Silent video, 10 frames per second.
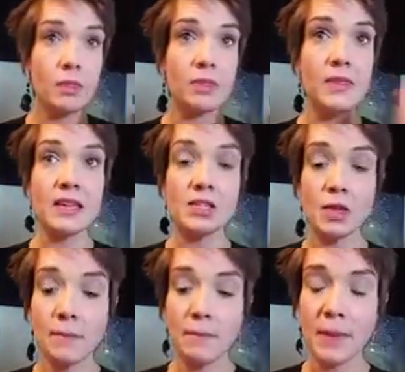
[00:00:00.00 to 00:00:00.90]
These
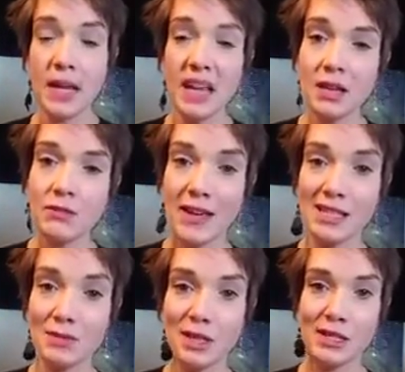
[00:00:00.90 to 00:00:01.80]
are big
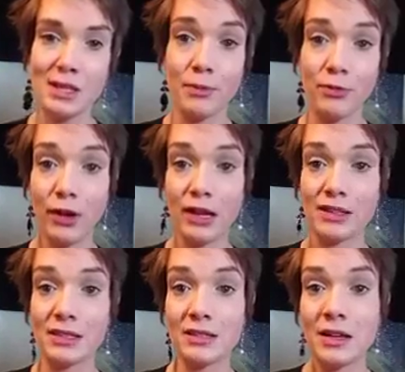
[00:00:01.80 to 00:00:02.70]
investments up
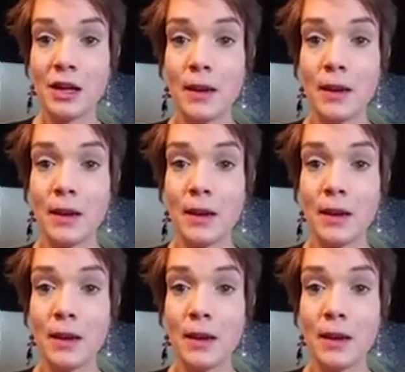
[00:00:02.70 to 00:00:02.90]
front,